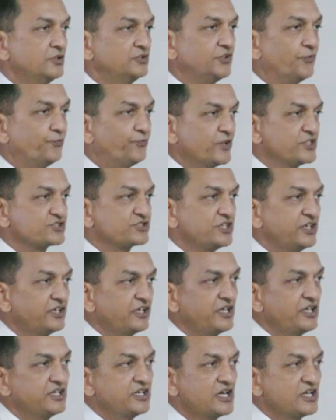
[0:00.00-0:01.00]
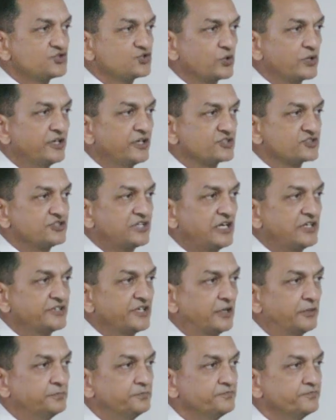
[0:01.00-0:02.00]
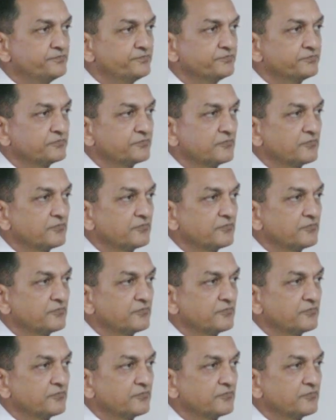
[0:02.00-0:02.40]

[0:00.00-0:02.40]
The worst hit area is your Indus Delta.